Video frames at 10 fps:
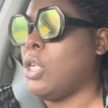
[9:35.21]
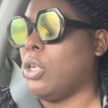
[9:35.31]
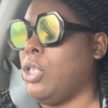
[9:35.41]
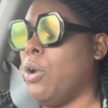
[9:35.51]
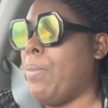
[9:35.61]

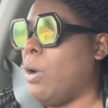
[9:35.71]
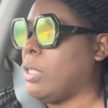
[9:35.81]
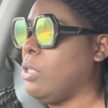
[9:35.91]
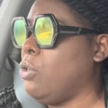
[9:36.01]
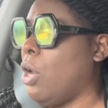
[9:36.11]

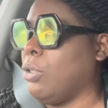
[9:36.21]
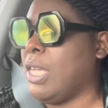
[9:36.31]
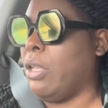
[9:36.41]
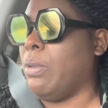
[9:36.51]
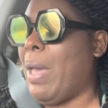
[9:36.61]

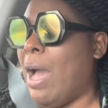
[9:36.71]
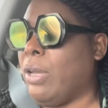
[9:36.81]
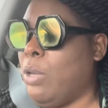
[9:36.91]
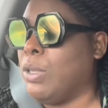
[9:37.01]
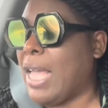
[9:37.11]
tell them how
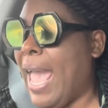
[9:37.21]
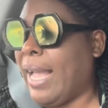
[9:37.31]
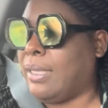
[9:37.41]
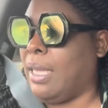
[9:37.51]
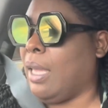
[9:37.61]
he was
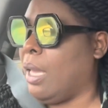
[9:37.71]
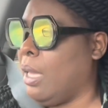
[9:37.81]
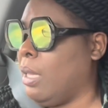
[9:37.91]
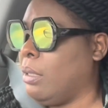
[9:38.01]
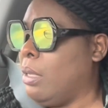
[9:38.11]
acting
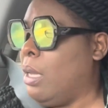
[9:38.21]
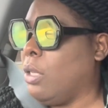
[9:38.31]
and,